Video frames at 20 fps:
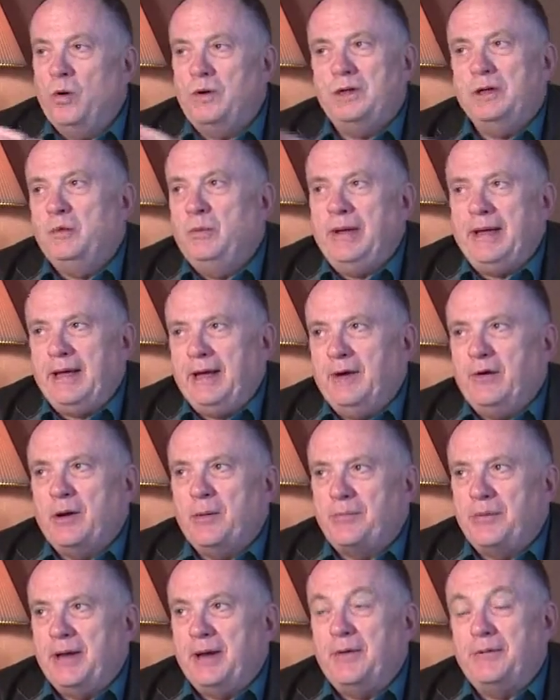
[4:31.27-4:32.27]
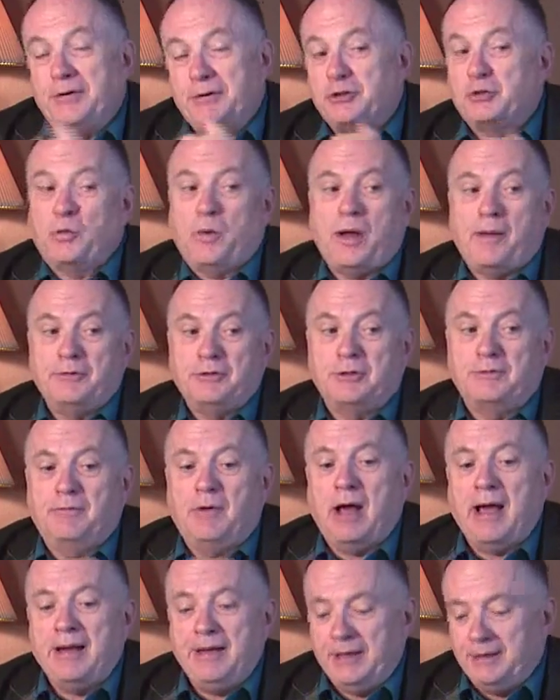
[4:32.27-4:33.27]
Brose says Oklahoma needs to
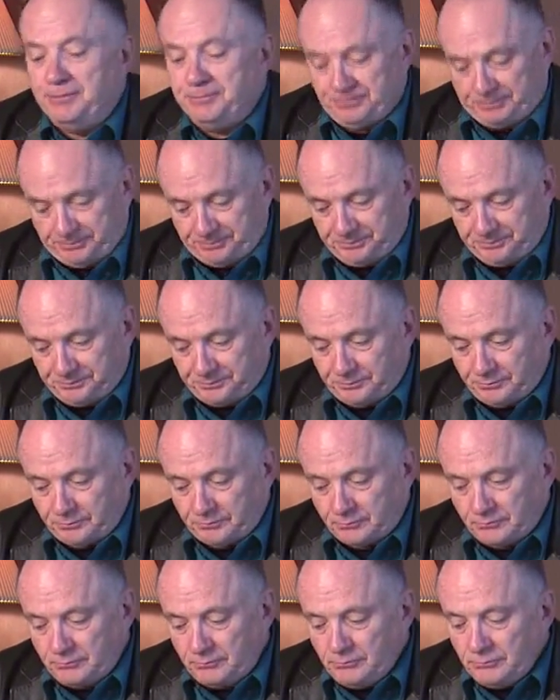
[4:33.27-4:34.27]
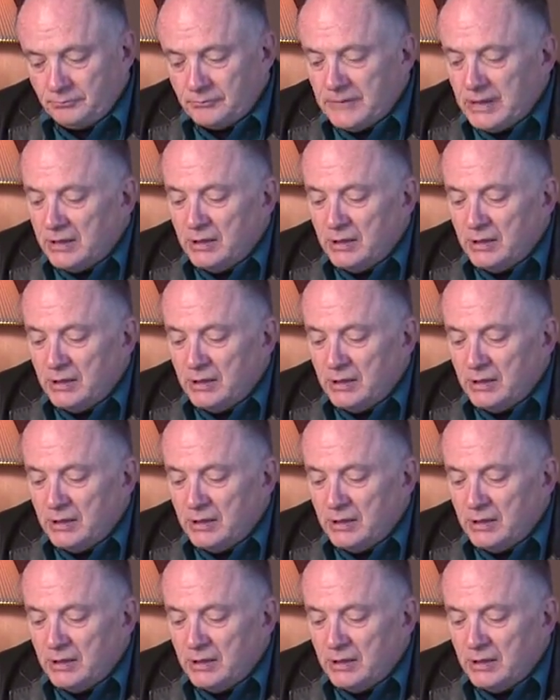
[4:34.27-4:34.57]
change its philosophy.